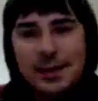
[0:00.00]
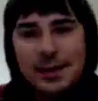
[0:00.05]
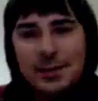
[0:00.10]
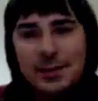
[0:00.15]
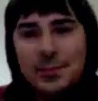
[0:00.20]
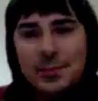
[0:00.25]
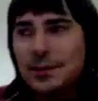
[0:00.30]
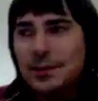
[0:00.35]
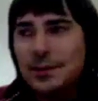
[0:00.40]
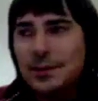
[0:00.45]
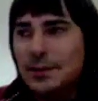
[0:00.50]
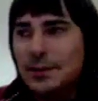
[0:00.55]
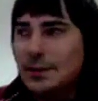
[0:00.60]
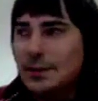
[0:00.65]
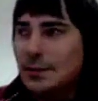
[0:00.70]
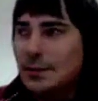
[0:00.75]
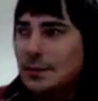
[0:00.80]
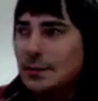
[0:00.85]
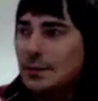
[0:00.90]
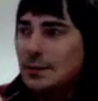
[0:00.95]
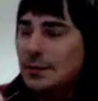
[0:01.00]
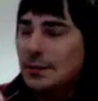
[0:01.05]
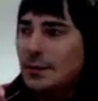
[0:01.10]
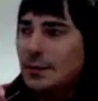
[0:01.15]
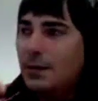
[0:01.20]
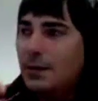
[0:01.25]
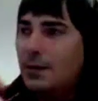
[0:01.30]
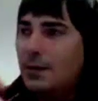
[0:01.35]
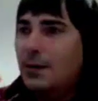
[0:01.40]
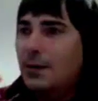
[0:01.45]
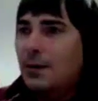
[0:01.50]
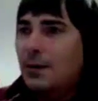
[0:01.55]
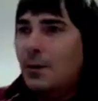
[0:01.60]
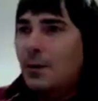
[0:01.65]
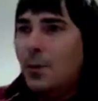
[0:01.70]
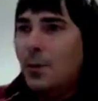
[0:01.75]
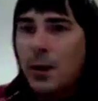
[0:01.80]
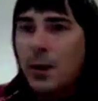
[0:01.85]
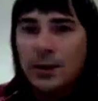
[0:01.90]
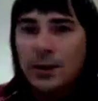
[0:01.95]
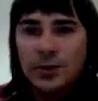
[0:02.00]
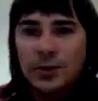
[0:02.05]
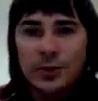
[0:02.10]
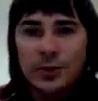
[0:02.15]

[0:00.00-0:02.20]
It means one